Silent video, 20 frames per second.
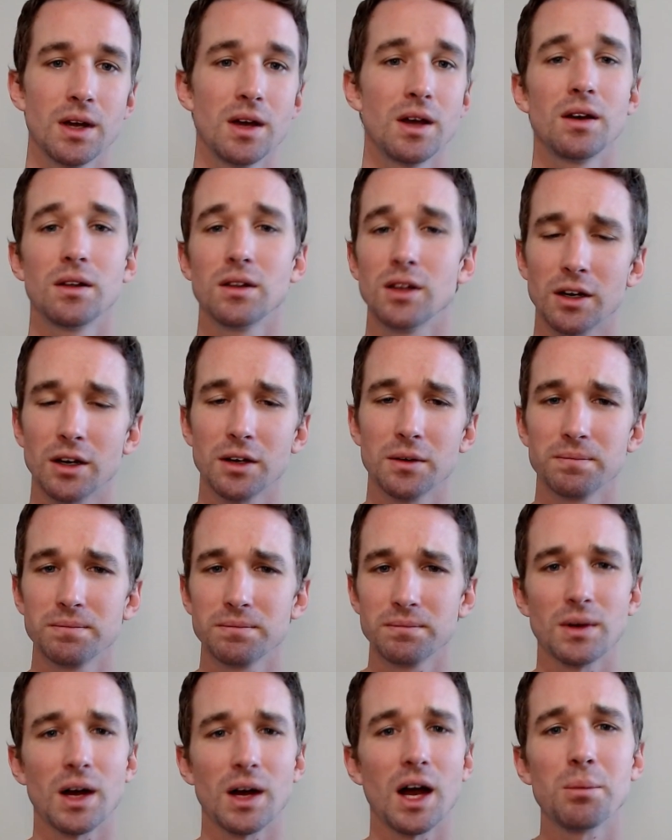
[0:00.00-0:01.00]
Look,
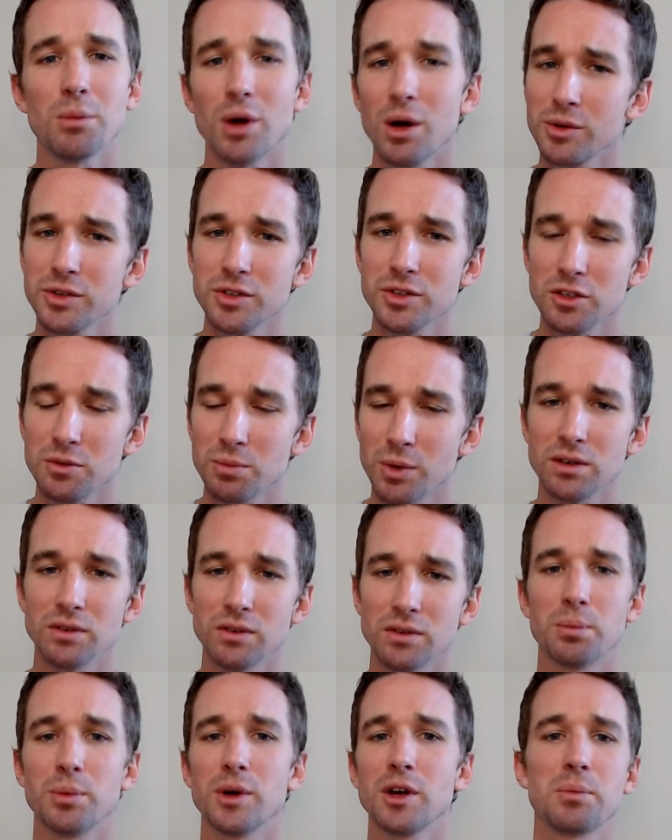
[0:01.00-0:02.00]
I'm almost as much of a
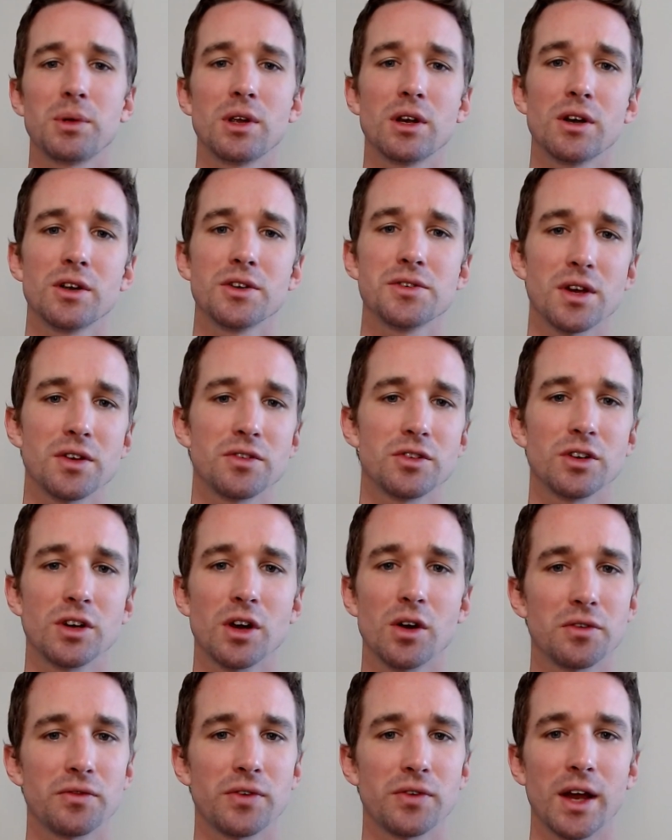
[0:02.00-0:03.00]
book purist as you're going
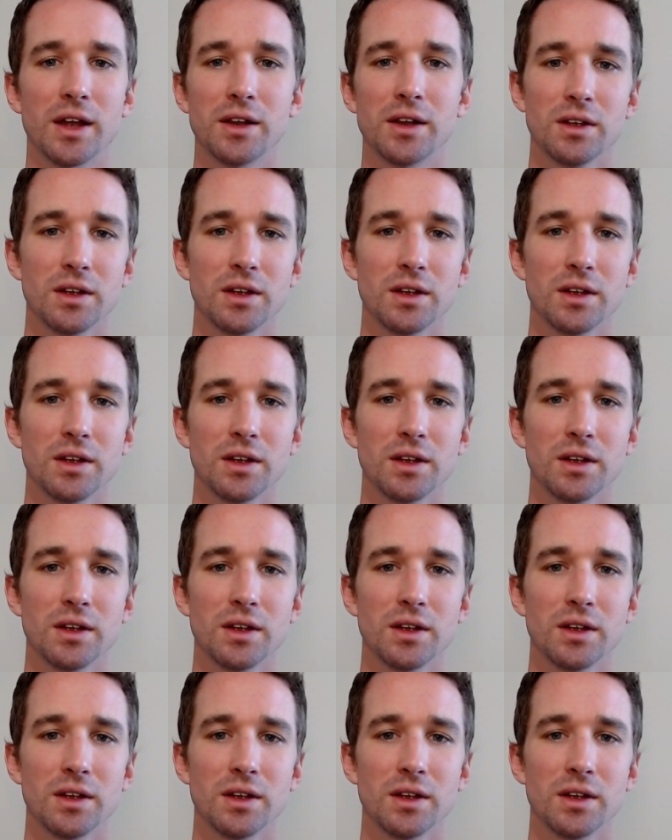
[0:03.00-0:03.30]
to find.